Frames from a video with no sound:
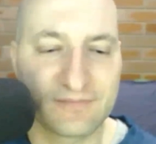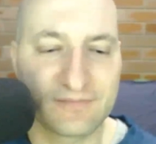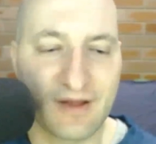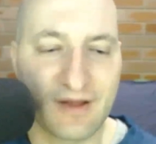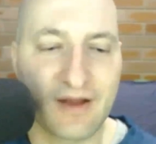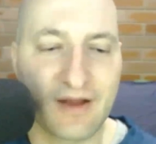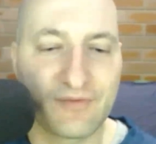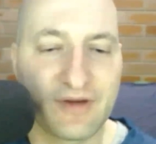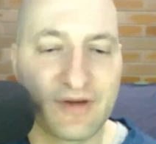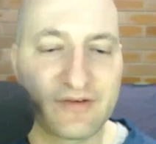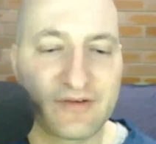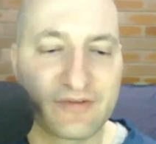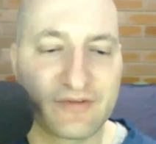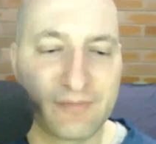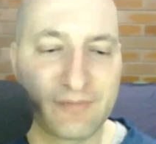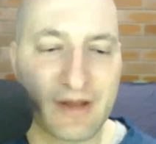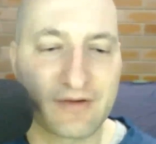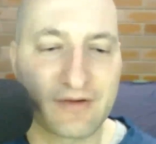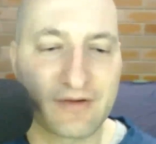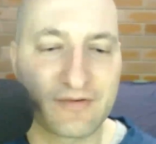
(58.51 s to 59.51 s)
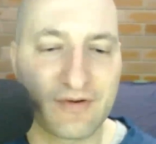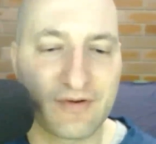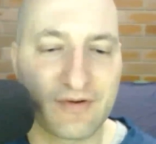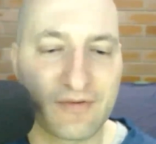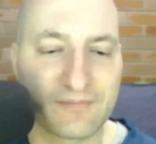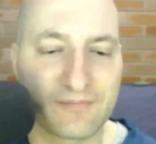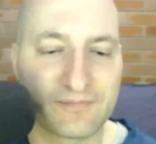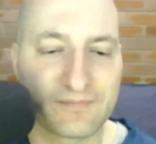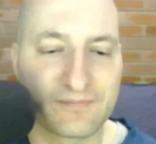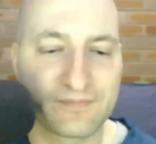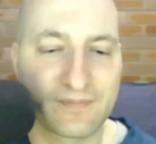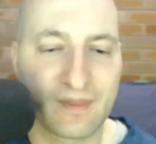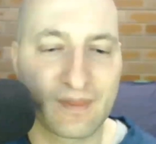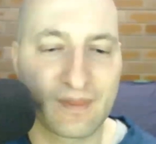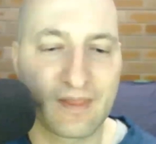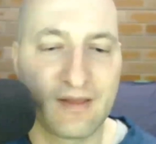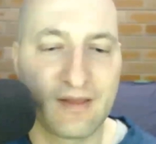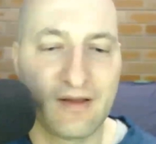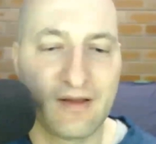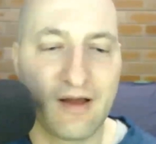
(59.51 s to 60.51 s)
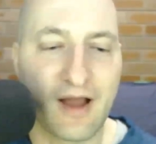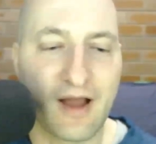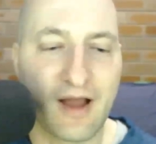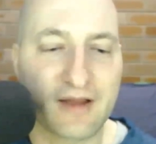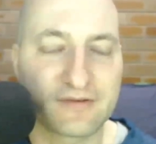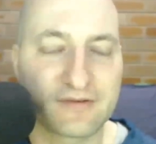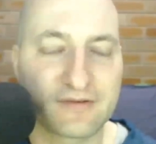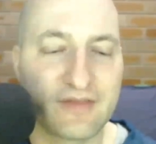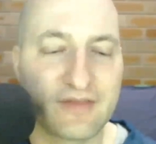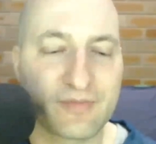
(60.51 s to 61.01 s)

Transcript: I had reached the mountaintop. I could see the